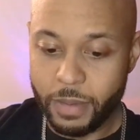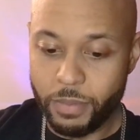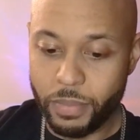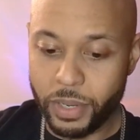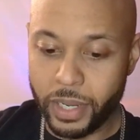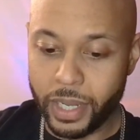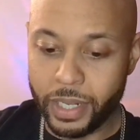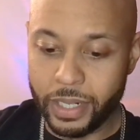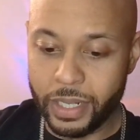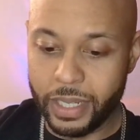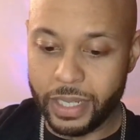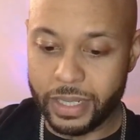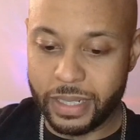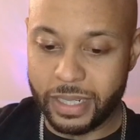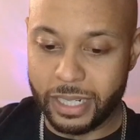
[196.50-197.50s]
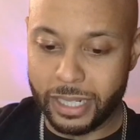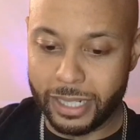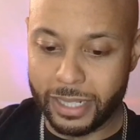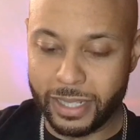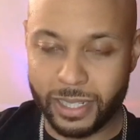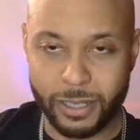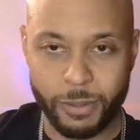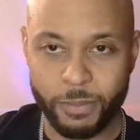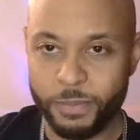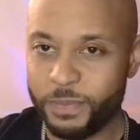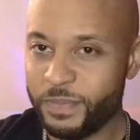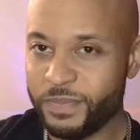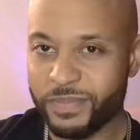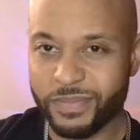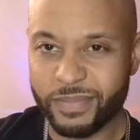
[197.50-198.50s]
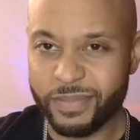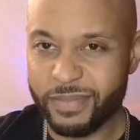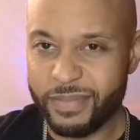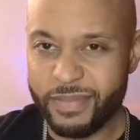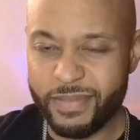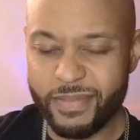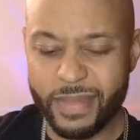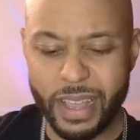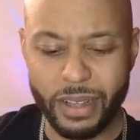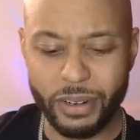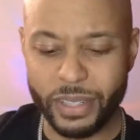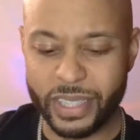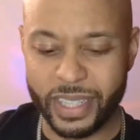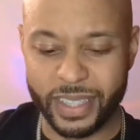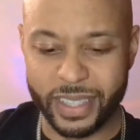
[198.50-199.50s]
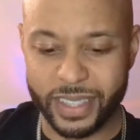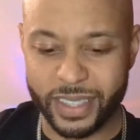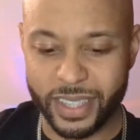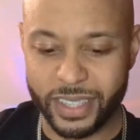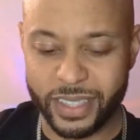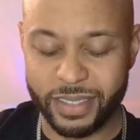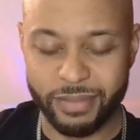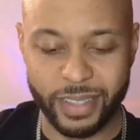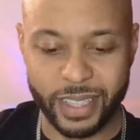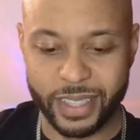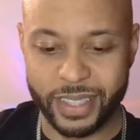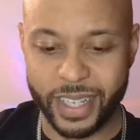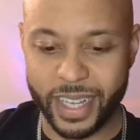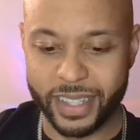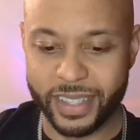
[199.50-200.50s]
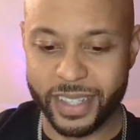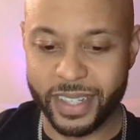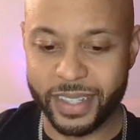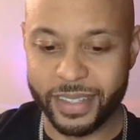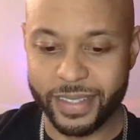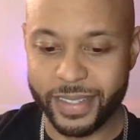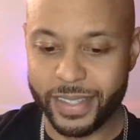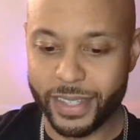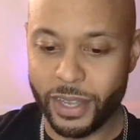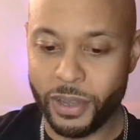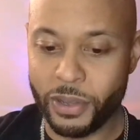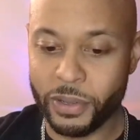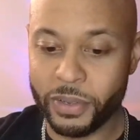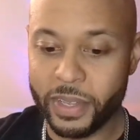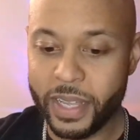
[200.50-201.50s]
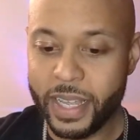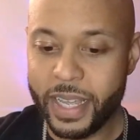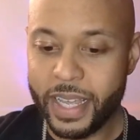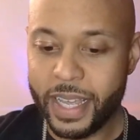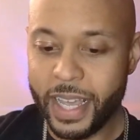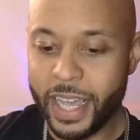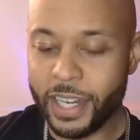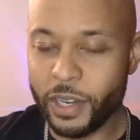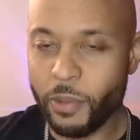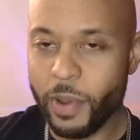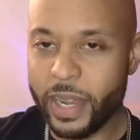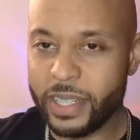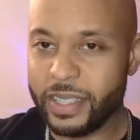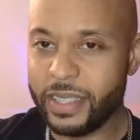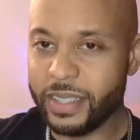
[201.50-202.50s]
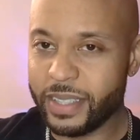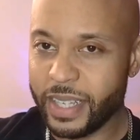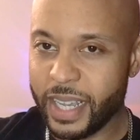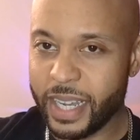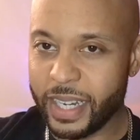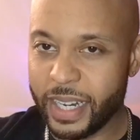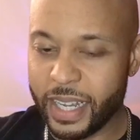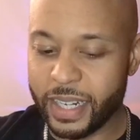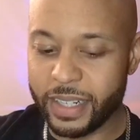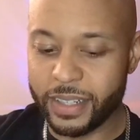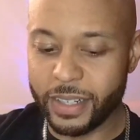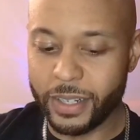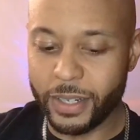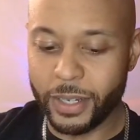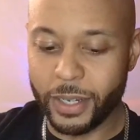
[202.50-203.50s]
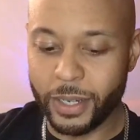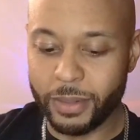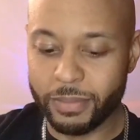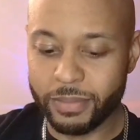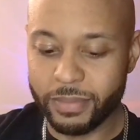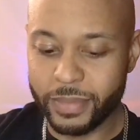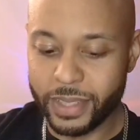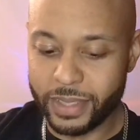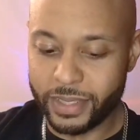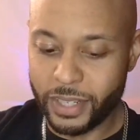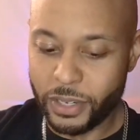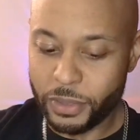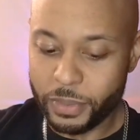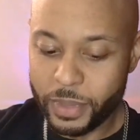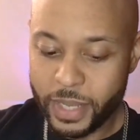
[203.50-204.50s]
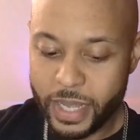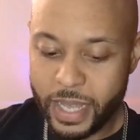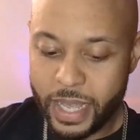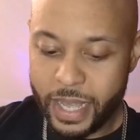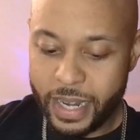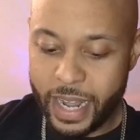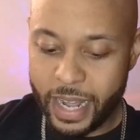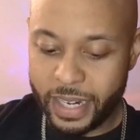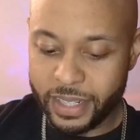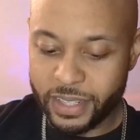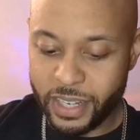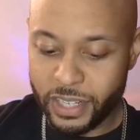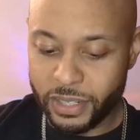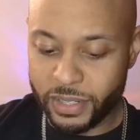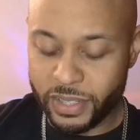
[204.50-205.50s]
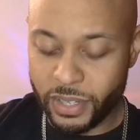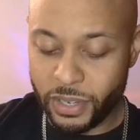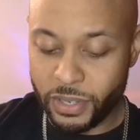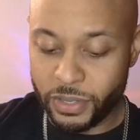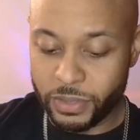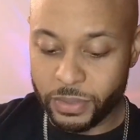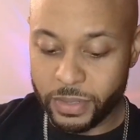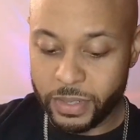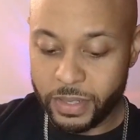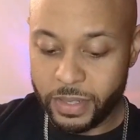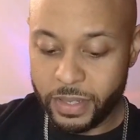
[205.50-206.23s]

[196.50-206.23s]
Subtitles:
but it's just, I don't know, it's just such a sexy song. And the way she's singing it is dope. Now this other song,